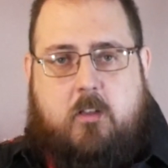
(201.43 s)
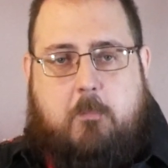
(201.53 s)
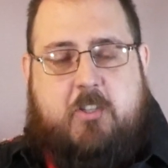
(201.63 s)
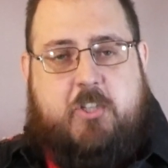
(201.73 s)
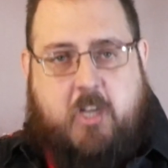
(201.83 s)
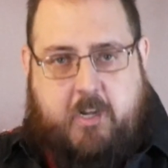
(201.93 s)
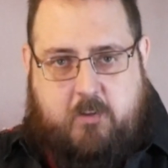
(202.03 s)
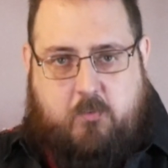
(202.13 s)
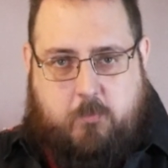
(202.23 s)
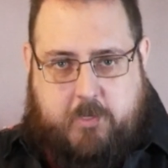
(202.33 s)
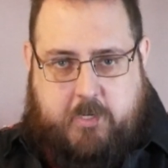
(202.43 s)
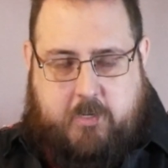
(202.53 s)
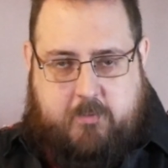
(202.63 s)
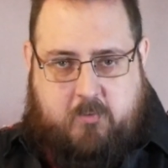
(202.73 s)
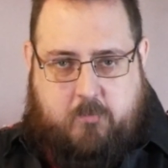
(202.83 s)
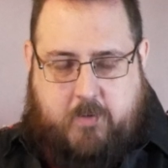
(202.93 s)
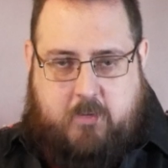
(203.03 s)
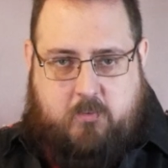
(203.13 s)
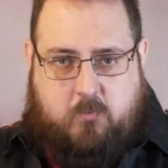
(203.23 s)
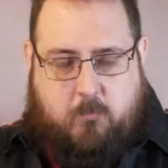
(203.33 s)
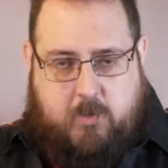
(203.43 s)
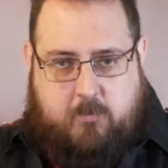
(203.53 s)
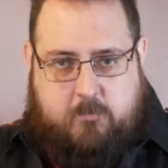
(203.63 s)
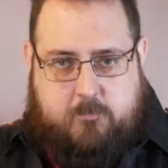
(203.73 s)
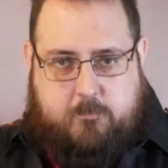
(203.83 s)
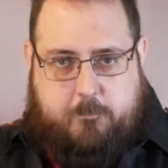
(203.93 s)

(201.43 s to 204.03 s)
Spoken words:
but China is working on this device as well.